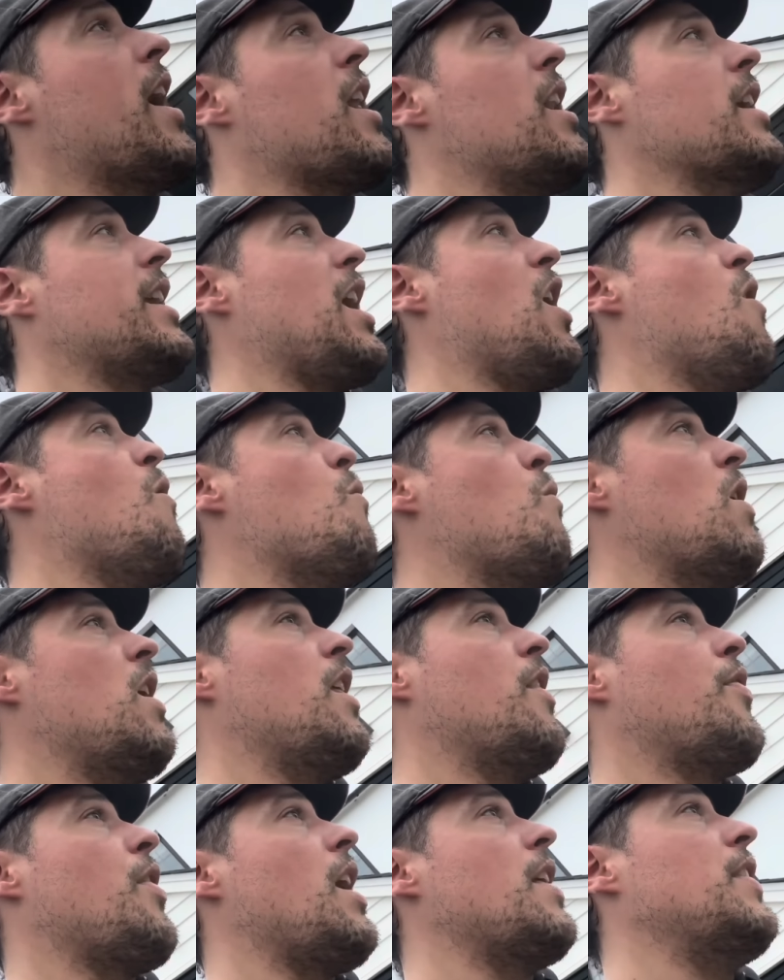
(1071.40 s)
going to get on
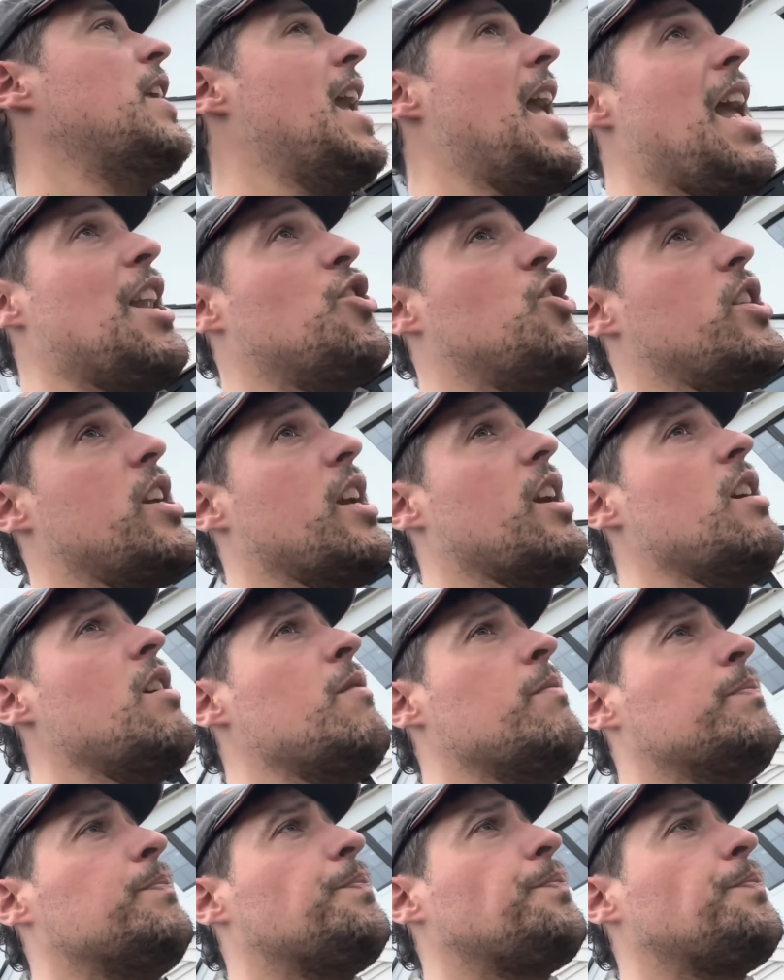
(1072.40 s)
with the edging,